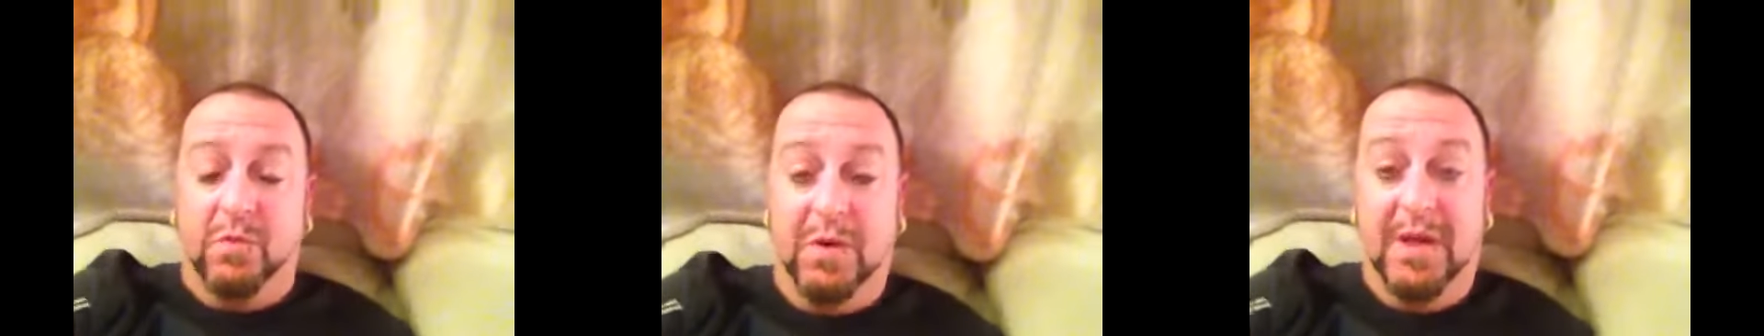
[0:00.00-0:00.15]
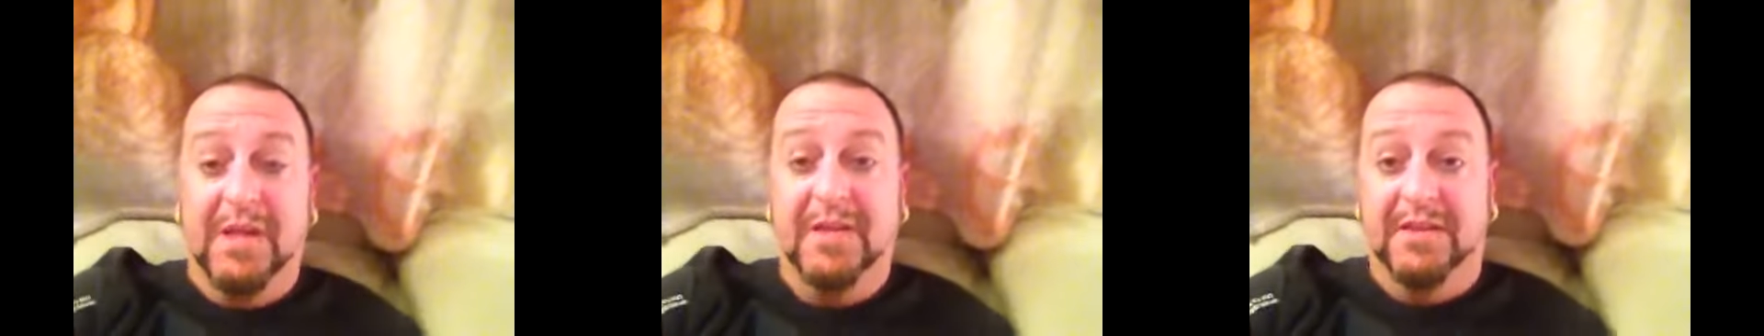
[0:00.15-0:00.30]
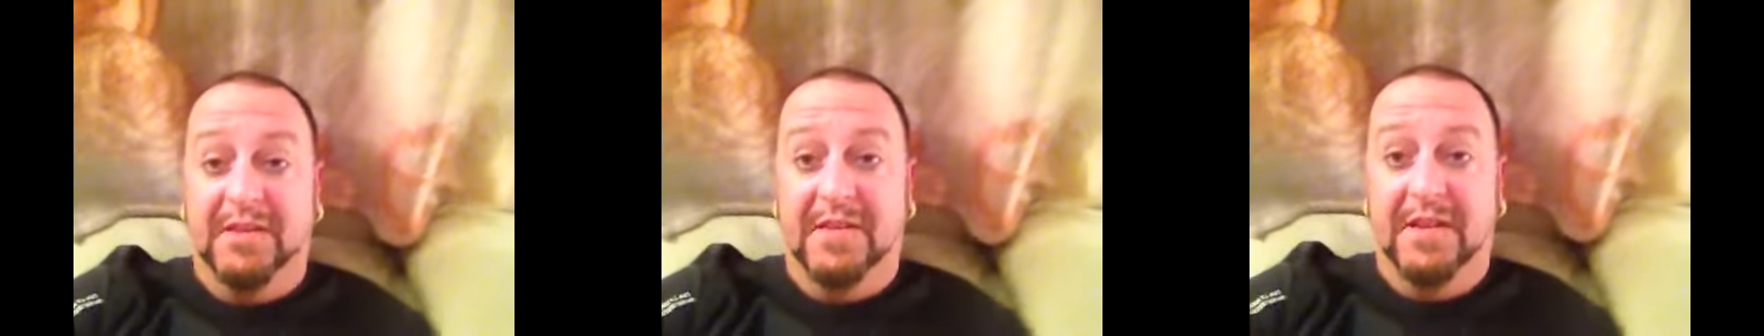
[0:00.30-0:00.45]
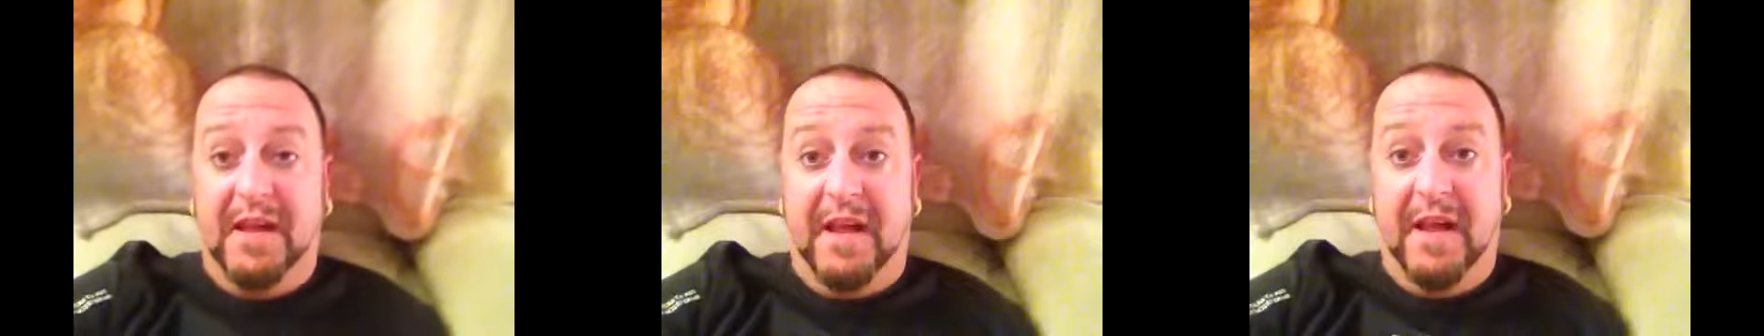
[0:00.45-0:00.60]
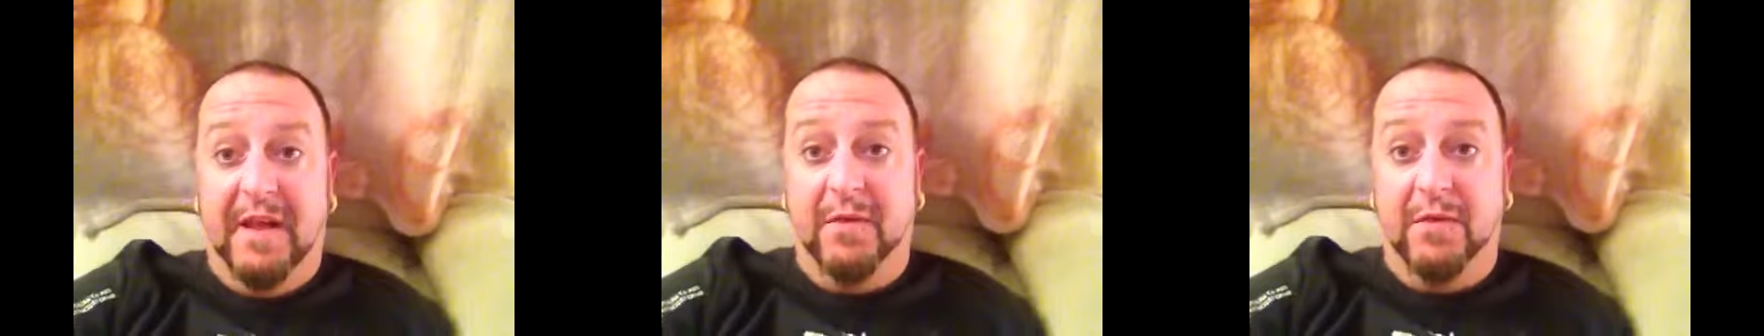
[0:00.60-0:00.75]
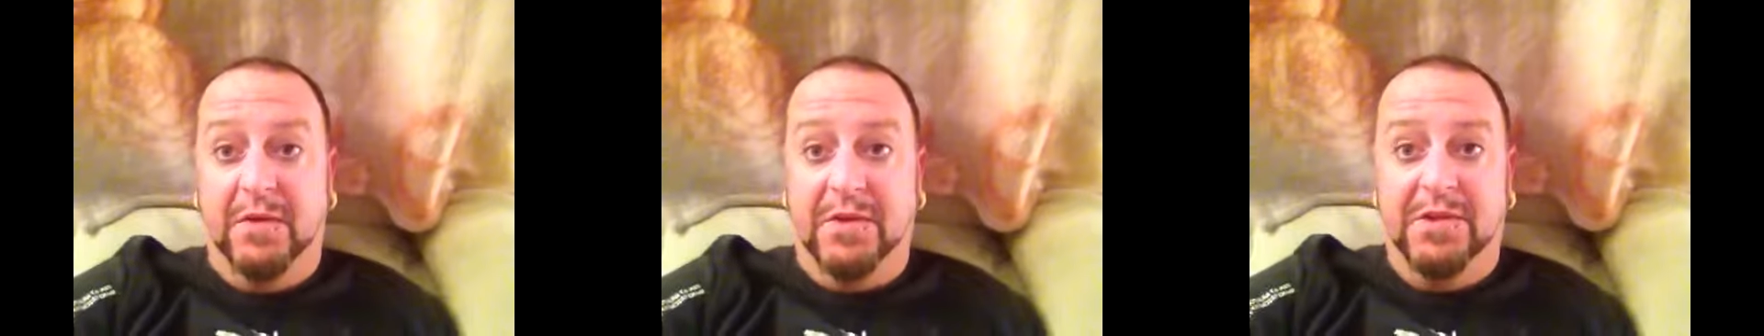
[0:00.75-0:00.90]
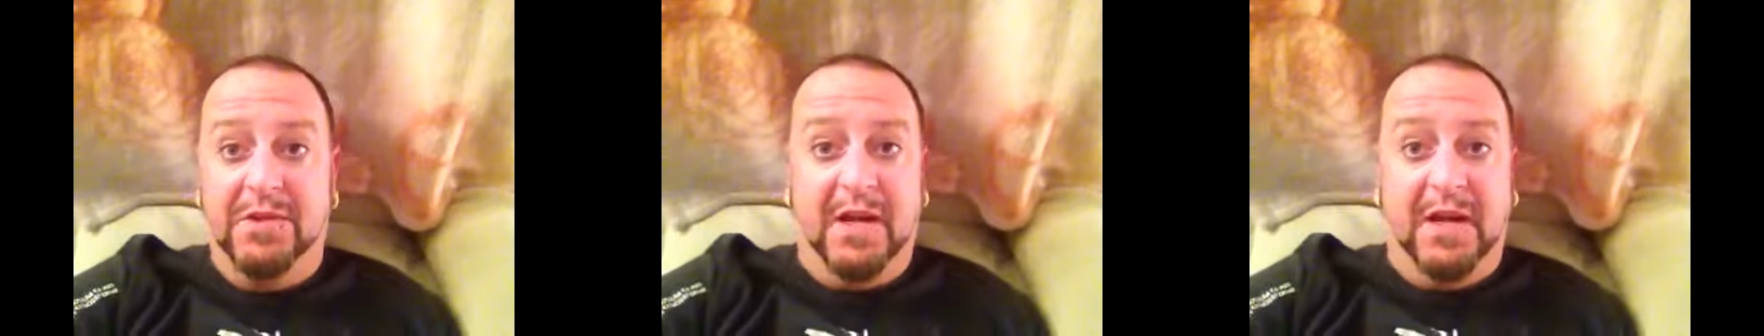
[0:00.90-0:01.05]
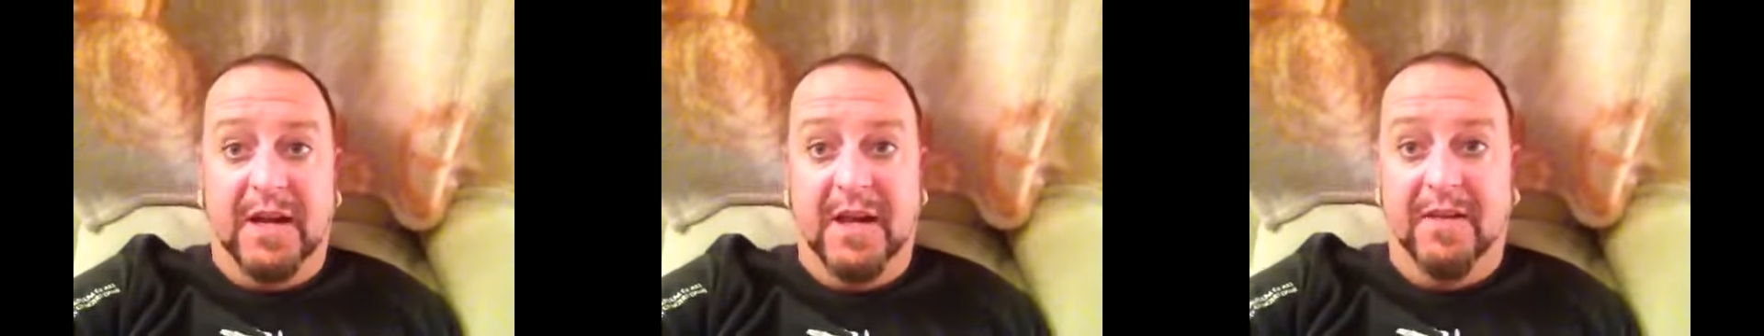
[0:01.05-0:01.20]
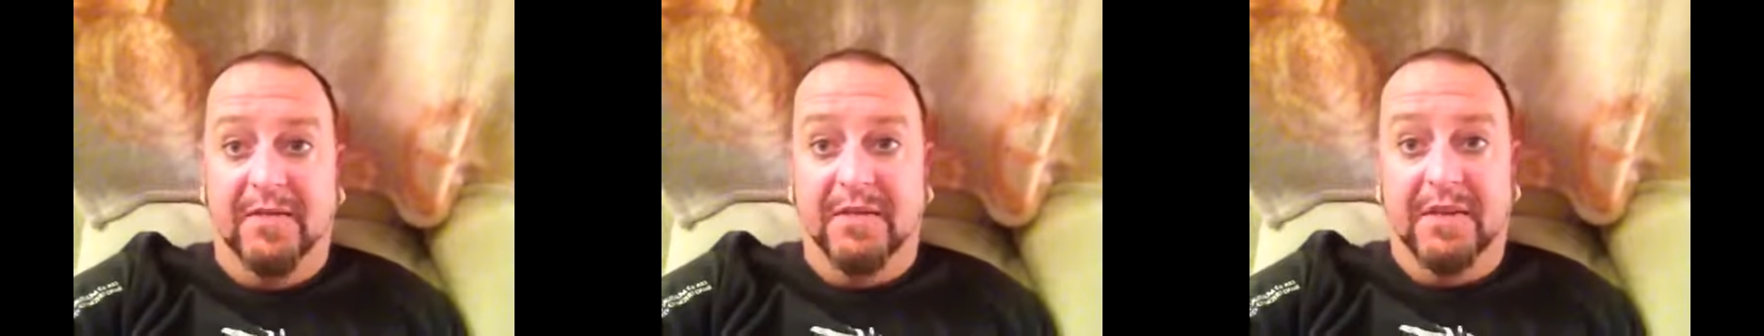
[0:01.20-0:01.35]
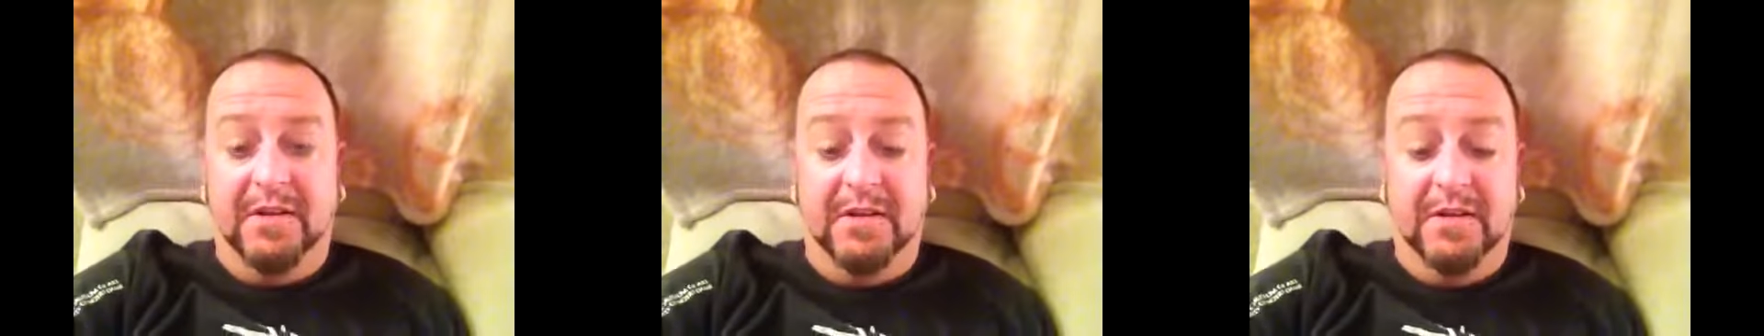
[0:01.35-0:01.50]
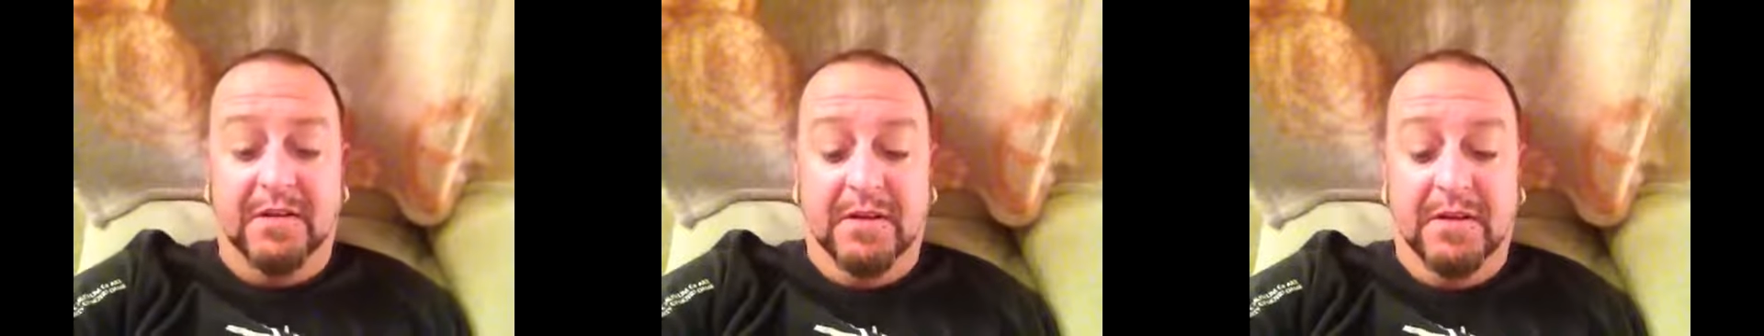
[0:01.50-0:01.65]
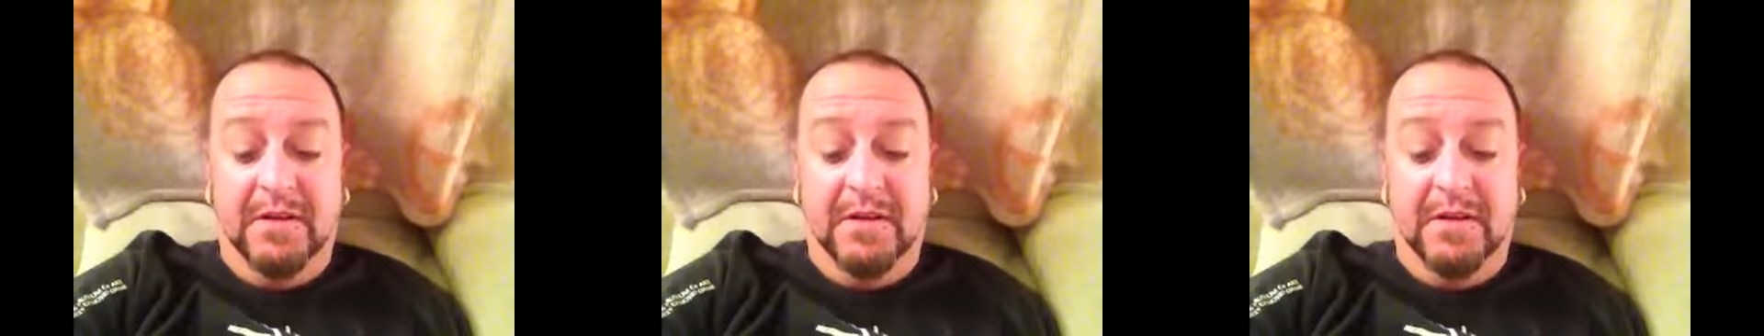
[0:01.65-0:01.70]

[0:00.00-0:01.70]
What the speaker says: Wednesday, which I haven't